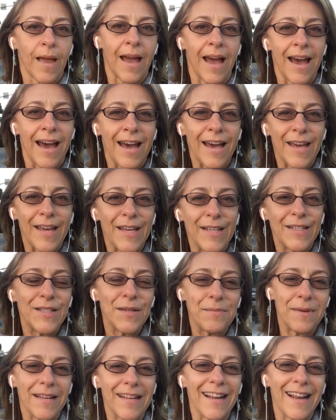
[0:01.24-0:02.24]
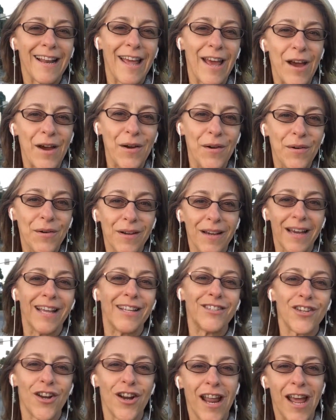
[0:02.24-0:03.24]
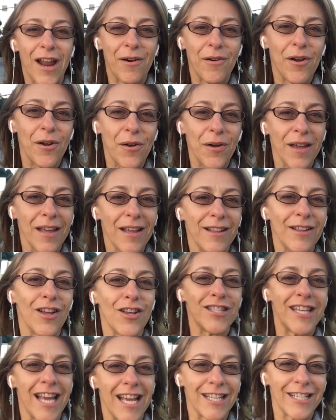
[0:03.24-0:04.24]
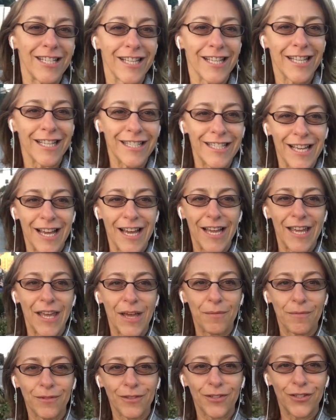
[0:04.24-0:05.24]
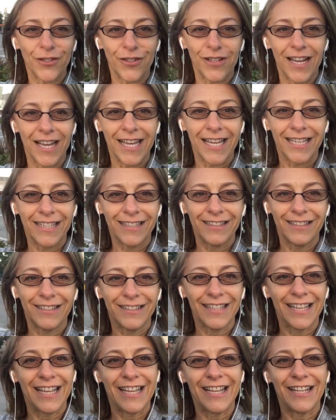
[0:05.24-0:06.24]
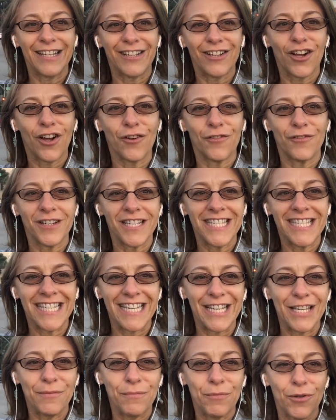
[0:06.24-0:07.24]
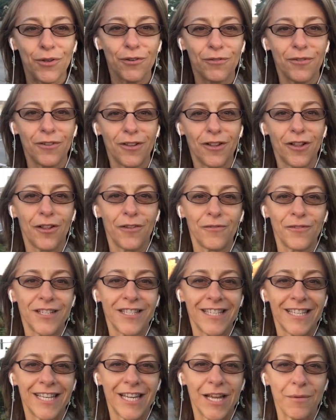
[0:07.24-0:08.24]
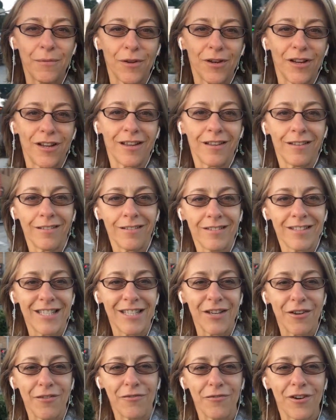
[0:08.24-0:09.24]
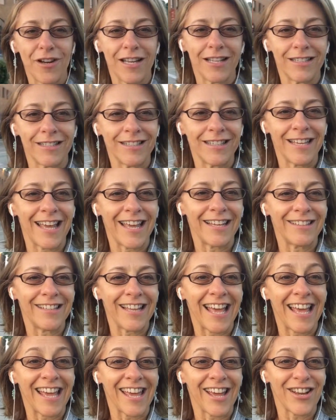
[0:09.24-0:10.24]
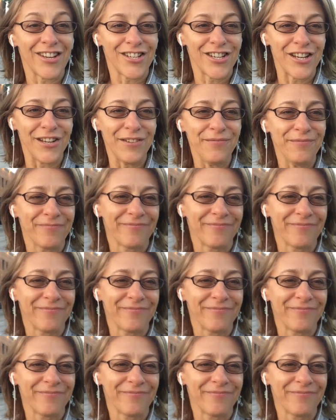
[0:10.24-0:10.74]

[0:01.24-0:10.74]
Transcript: Hi, it's Emilia Arau at John Arrow in Los Angeles. I am tonight in Culver City, beautiful Culver City. I'm going to see a friend at Akasha.